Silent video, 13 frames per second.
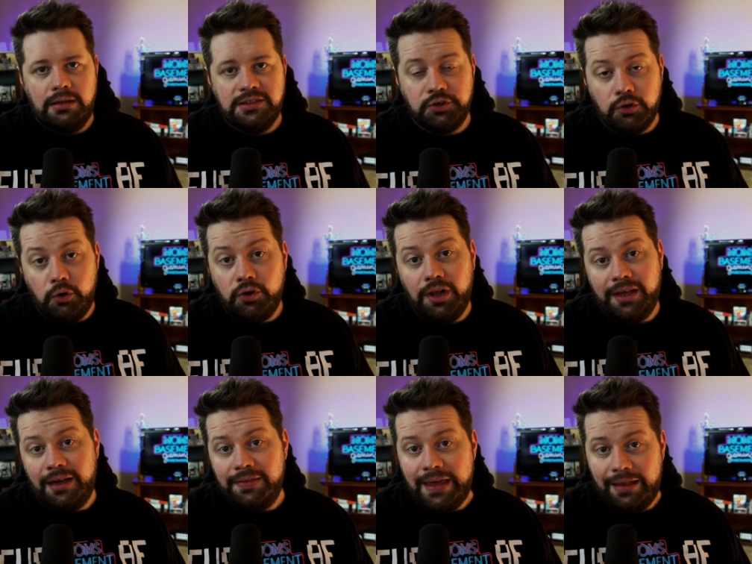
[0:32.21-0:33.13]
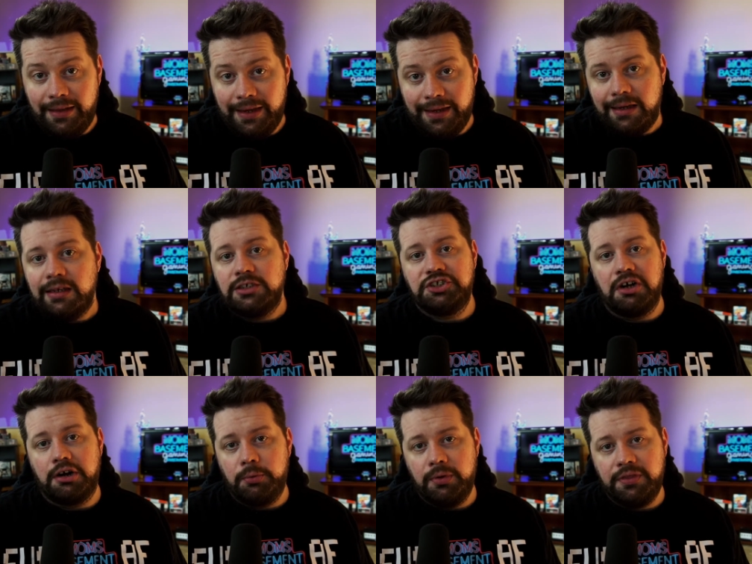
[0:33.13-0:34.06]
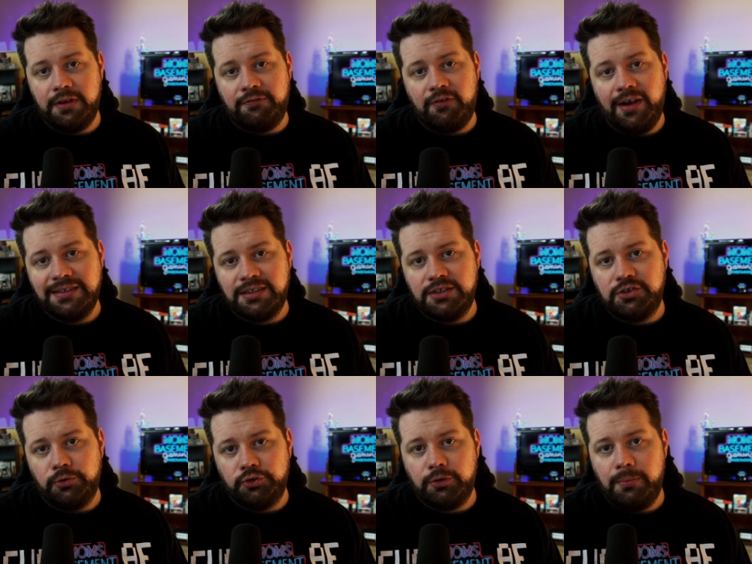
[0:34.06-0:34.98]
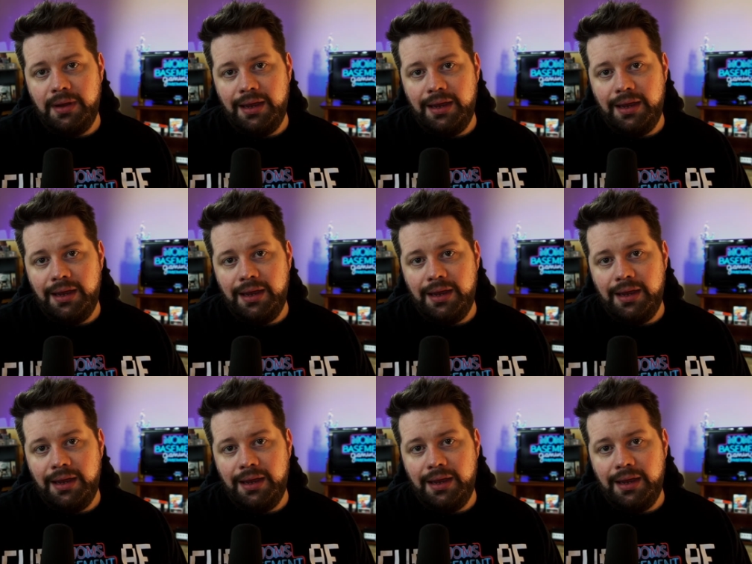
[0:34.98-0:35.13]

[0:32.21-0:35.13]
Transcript: So go click on that link, share it with your friends on social